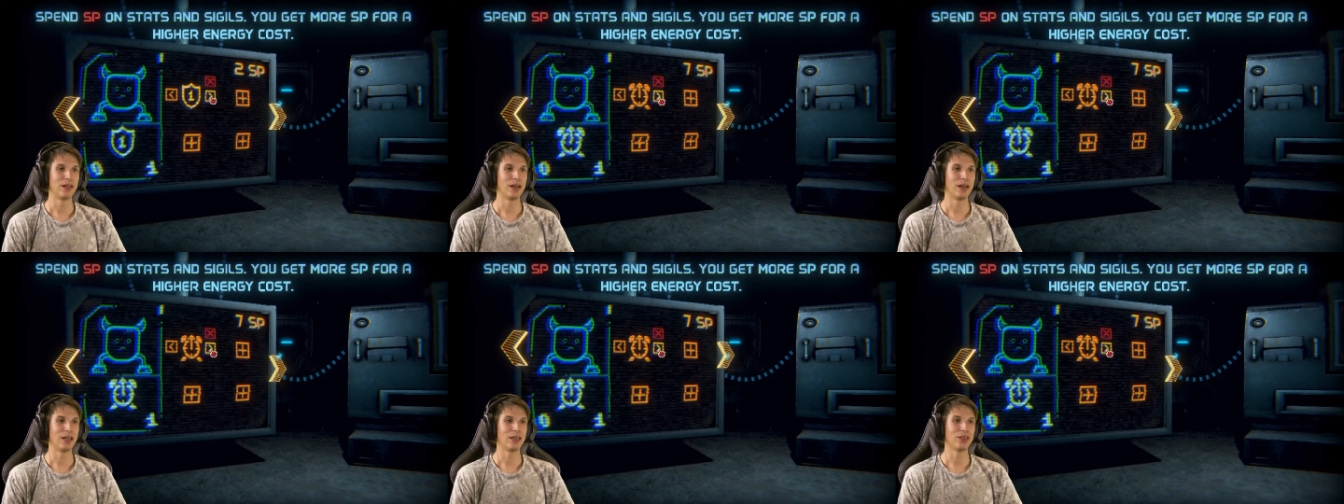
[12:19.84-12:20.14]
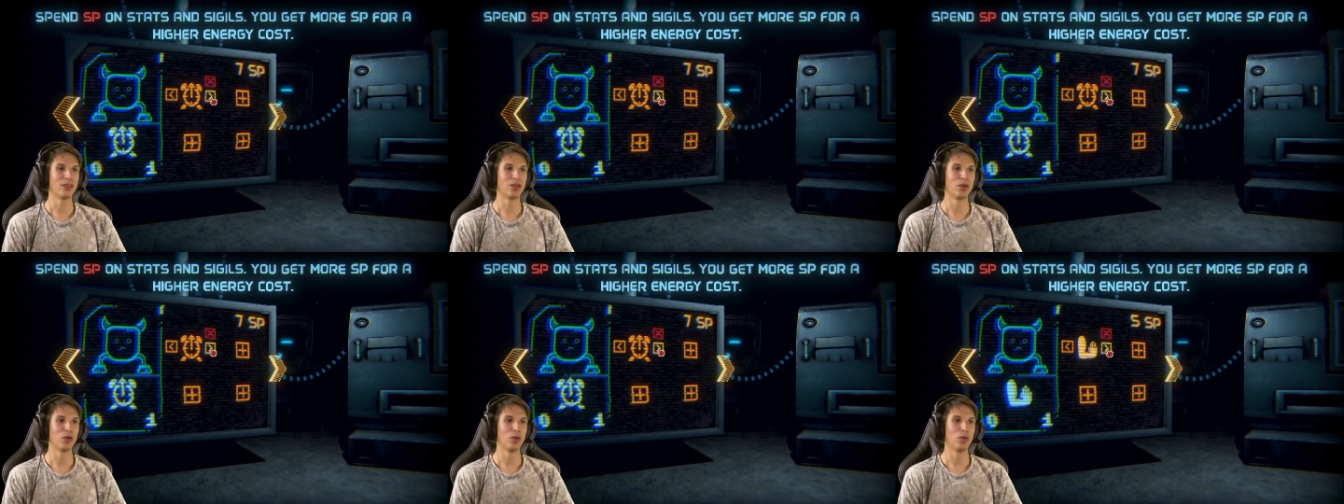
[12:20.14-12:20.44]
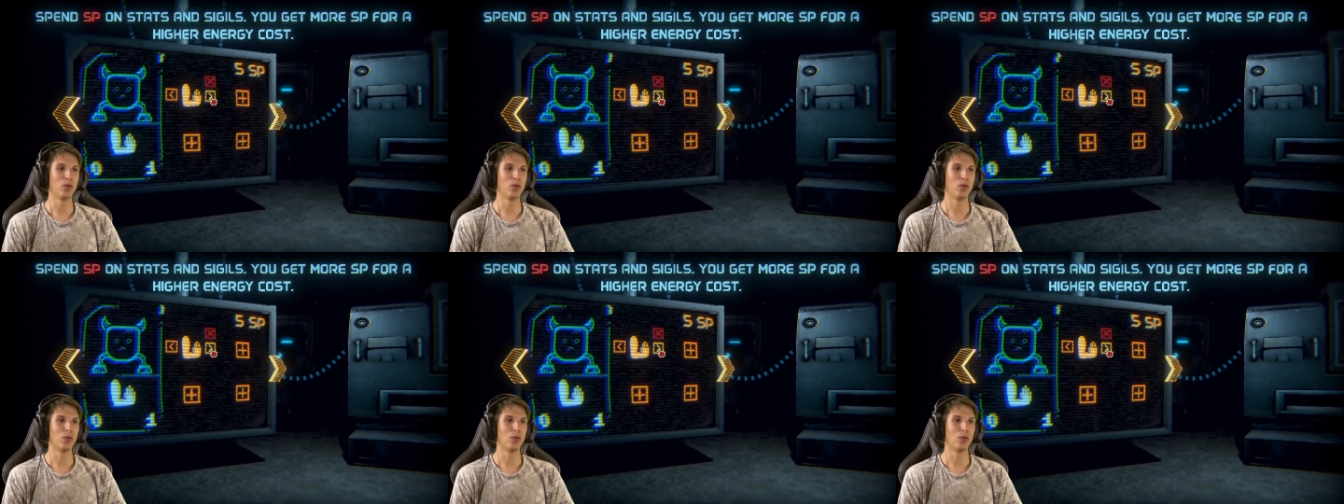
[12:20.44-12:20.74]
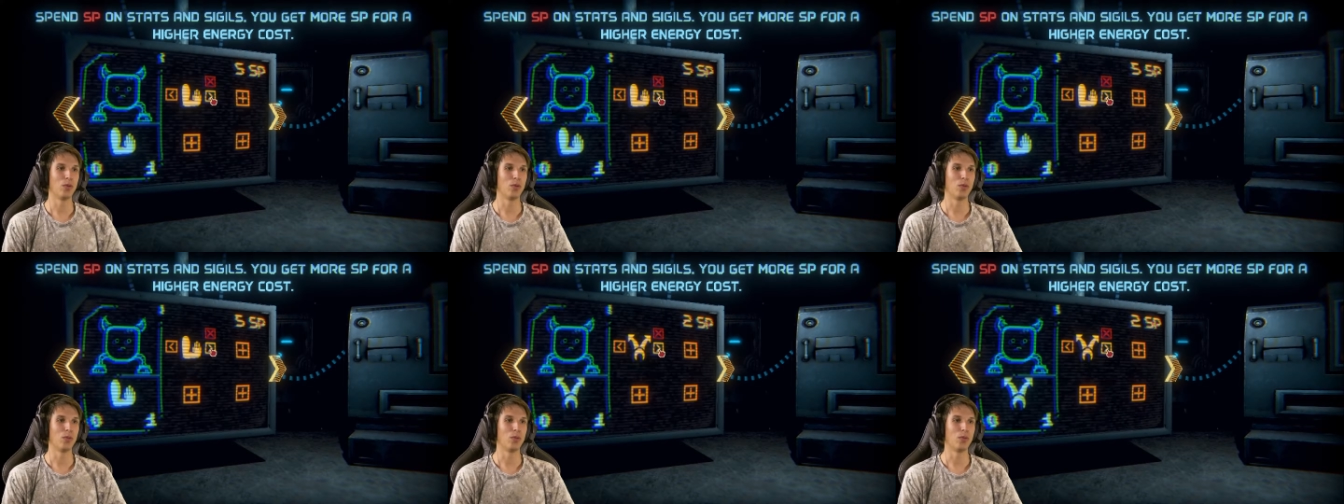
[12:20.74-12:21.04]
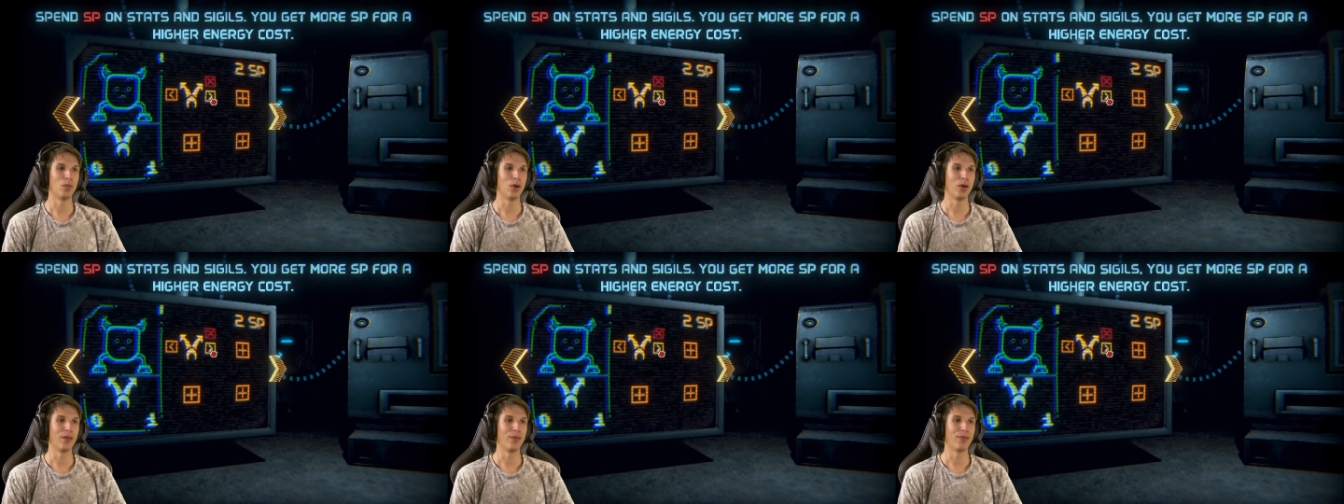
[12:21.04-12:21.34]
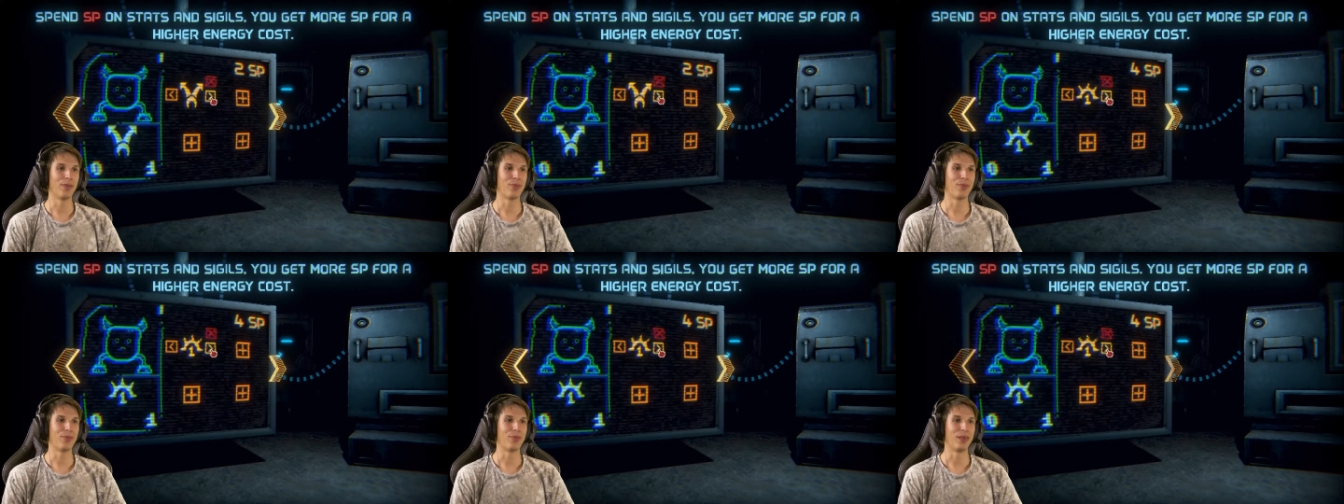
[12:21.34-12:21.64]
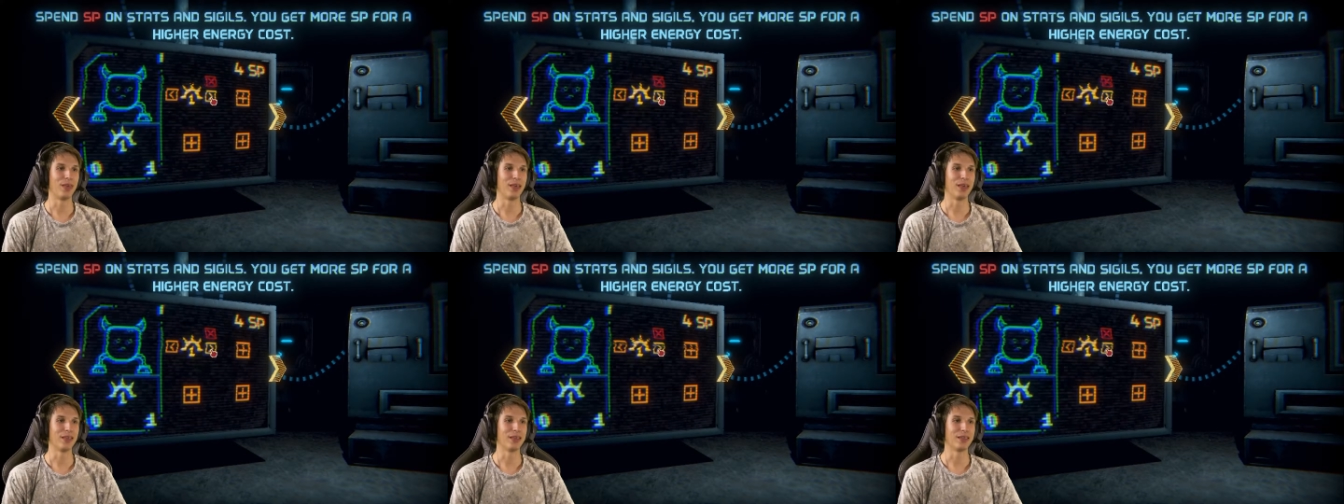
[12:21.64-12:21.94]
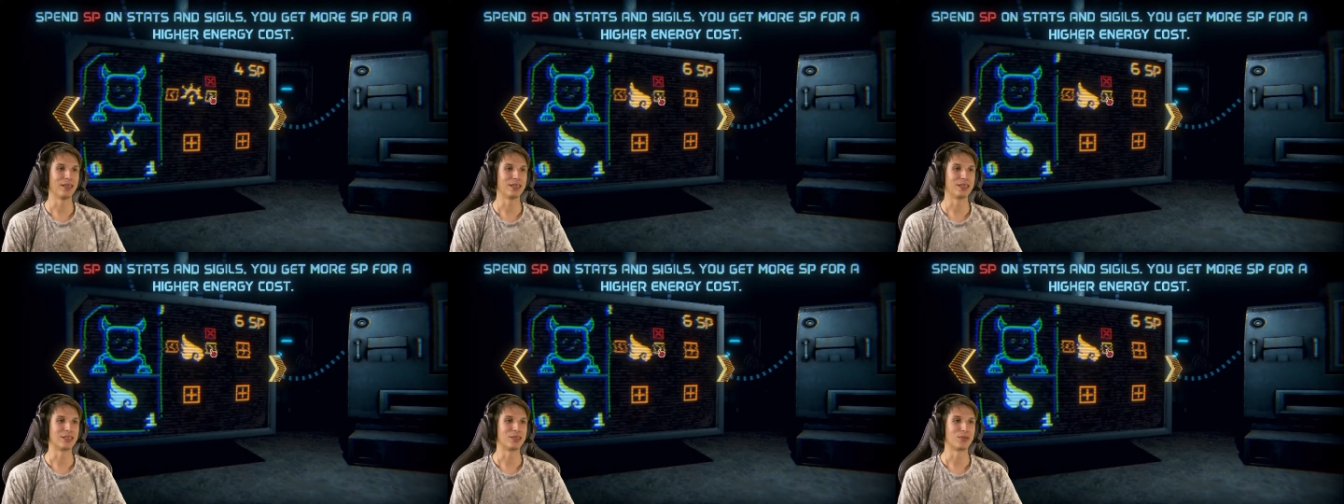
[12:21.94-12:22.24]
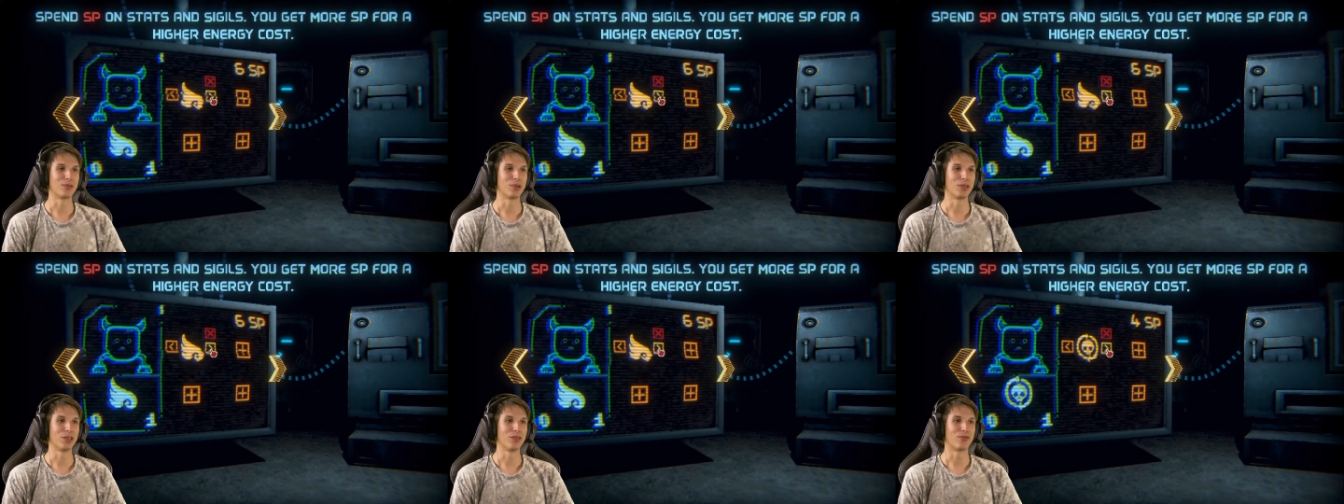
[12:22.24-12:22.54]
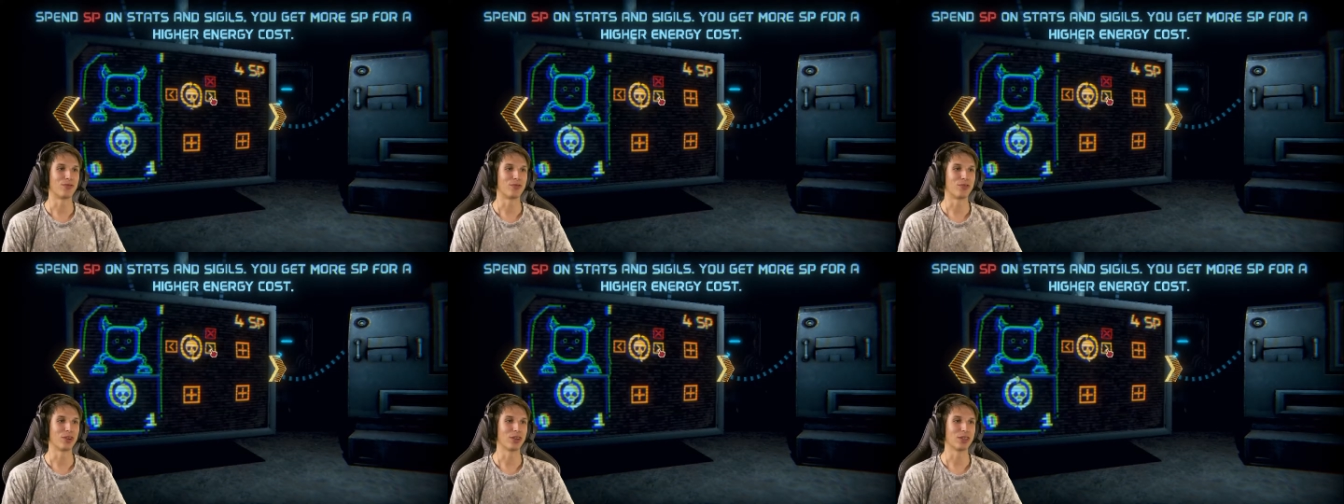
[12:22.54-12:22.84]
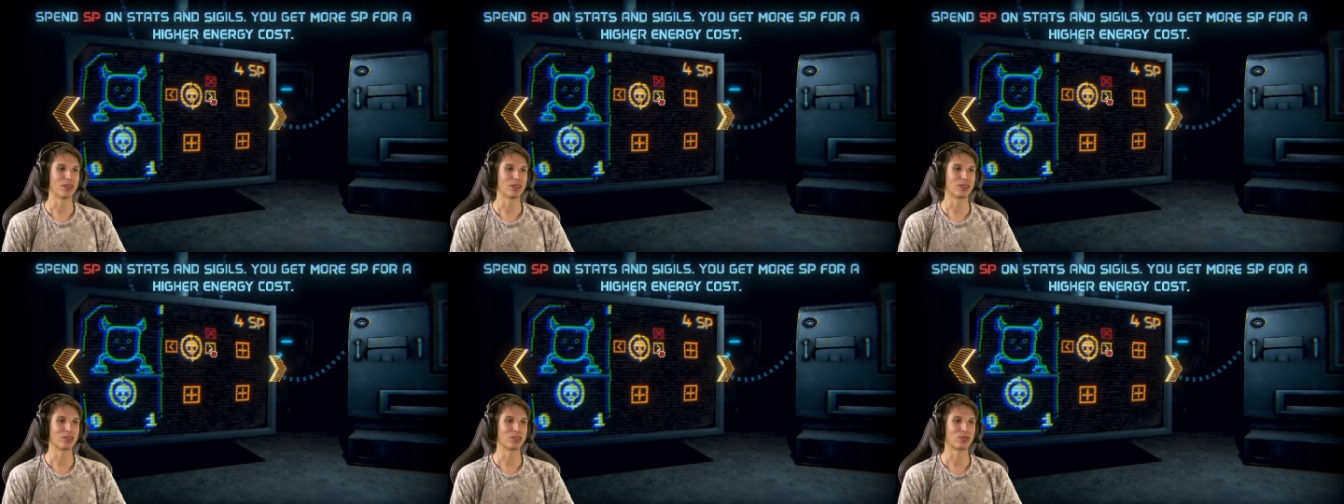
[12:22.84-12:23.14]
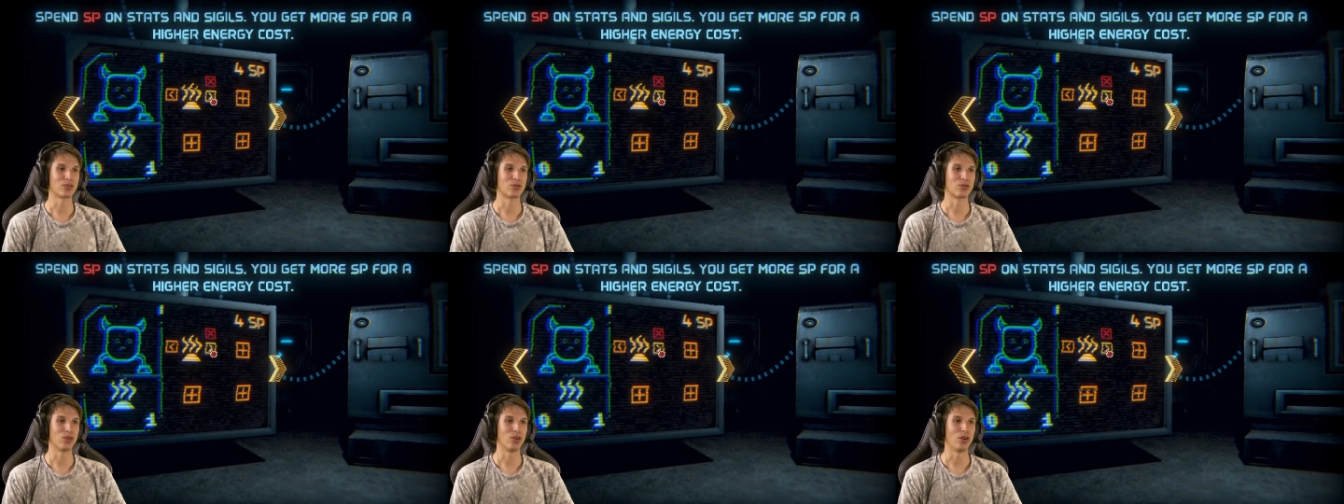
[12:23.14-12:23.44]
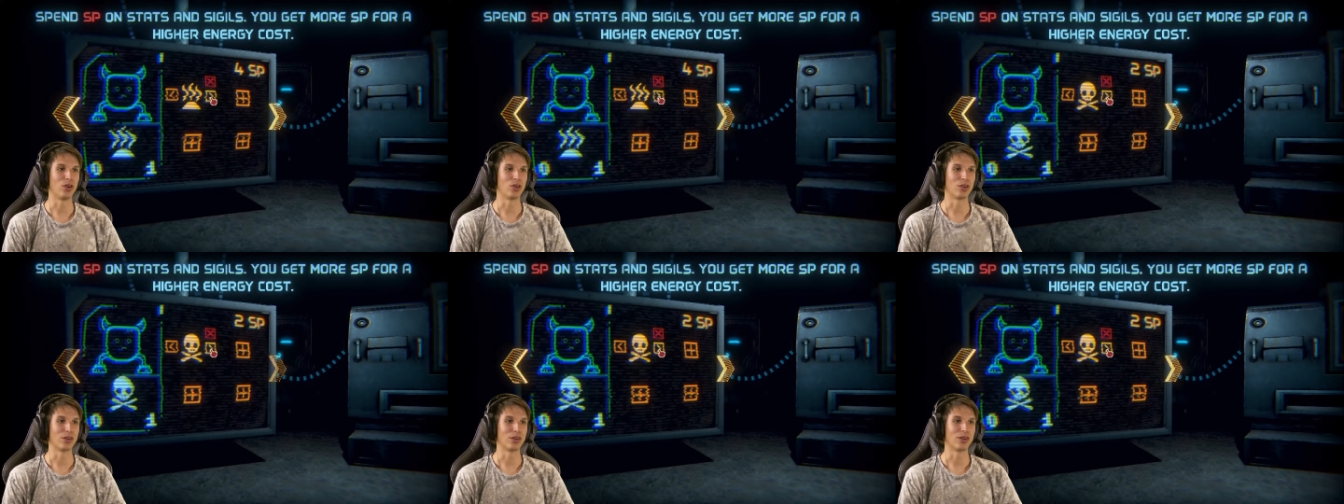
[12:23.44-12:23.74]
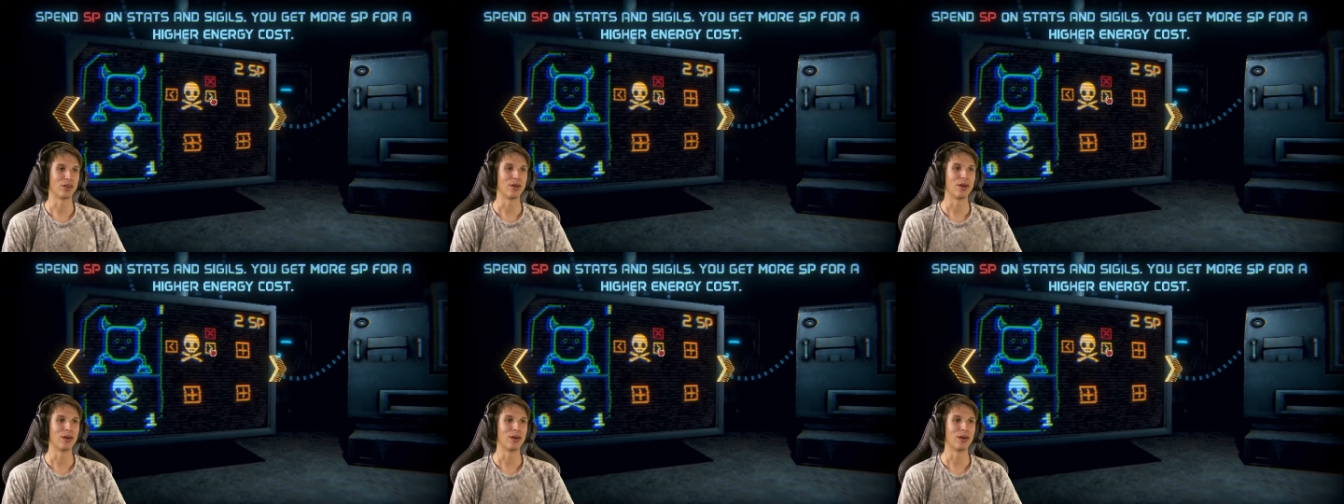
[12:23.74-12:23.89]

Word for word: I know one thing that's really freaking strong.